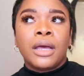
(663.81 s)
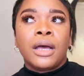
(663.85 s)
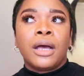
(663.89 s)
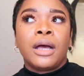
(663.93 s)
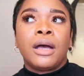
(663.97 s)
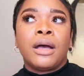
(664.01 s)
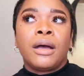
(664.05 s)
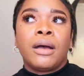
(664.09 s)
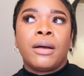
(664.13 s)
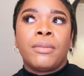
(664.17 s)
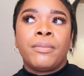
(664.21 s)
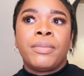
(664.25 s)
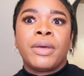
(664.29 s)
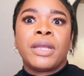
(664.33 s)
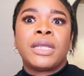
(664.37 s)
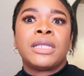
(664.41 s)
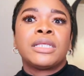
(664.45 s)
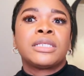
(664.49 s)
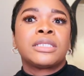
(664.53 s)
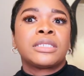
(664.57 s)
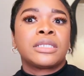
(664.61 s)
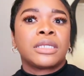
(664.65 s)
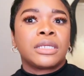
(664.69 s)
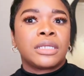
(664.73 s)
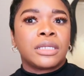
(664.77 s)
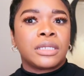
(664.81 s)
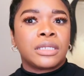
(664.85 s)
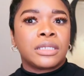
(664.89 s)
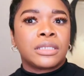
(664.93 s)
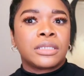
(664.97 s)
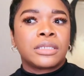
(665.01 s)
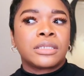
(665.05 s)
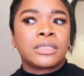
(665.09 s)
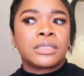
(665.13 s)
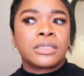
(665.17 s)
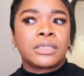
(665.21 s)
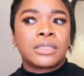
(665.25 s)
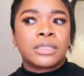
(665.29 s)
but it's
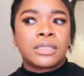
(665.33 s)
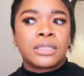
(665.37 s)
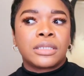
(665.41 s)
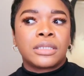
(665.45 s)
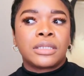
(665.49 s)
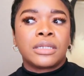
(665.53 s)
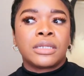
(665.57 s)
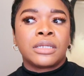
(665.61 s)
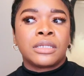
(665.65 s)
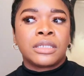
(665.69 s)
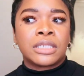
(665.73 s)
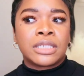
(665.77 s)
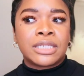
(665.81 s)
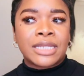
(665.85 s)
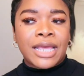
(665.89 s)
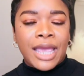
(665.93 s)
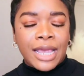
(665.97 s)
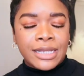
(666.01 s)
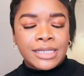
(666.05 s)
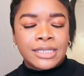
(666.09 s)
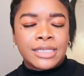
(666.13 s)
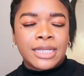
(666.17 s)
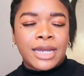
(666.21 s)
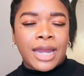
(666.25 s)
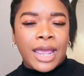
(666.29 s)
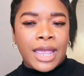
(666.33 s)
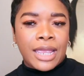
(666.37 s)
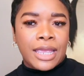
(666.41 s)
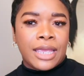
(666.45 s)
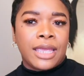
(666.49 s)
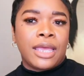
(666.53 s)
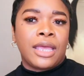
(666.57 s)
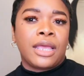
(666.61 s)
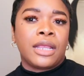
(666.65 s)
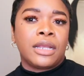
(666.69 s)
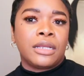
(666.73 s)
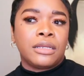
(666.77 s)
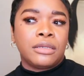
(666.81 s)
the size that I
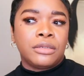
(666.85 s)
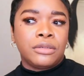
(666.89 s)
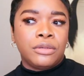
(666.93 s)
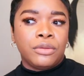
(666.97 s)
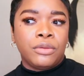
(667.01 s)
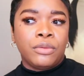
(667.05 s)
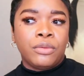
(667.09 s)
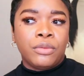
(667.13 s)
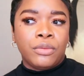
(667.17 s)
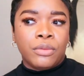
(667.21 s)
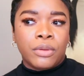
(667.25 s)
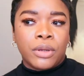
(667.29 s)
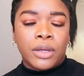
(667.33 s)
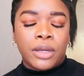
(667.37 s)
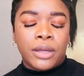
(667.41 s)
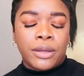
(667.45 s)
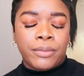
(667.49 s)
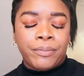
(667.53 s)
get through,